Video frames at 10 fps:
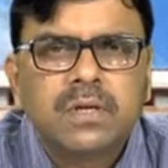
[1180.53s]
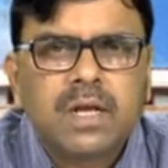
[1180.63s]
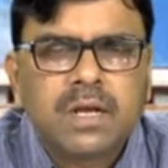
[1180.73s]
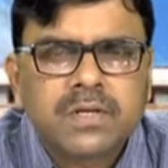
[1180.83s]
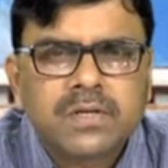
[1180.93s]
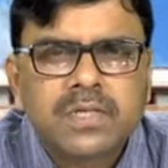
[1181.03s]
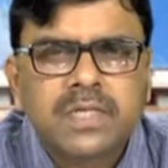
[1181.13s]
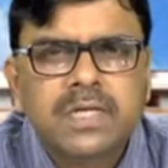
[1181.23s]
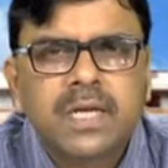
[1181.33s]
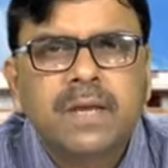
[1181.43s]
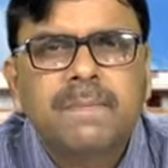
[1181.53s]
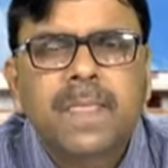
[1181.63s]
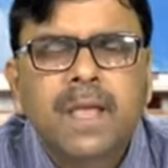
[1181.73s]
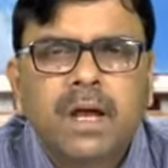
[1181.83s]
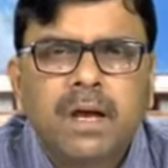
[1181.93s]
electricity,
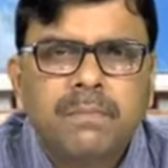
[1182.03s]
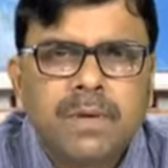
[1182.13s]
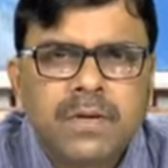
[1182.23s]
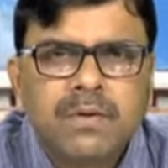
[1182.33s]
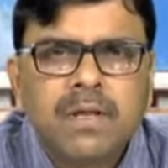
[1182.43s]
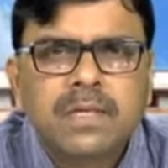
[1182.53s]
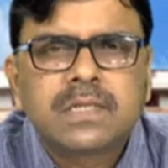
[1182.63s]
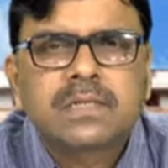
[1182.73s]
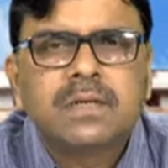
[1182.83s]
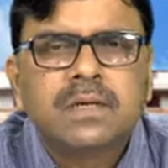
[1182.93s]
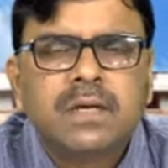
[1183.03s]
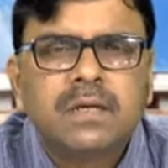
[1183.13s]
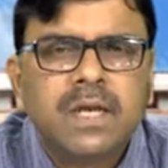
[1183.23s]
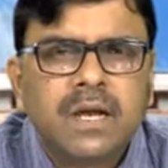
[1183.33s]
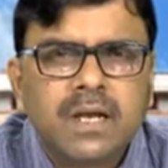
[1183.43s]
uh, minerals,
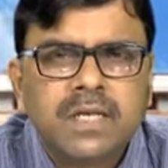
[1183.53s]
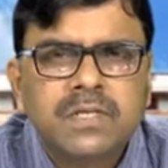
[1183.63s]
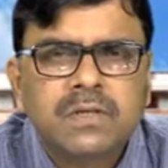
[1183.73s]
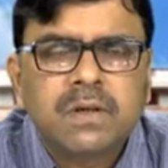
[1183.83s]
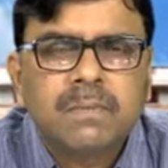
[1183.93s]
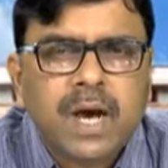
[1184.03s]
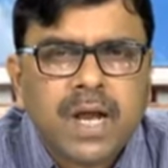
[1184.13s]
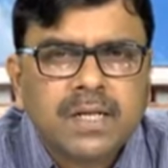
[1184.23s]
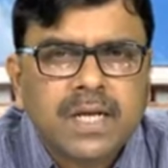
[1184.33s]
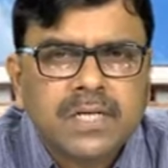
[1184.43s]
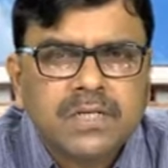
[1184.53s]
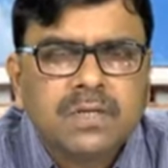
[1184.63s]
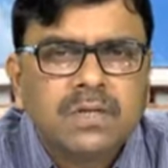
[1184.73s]
nearness to the market,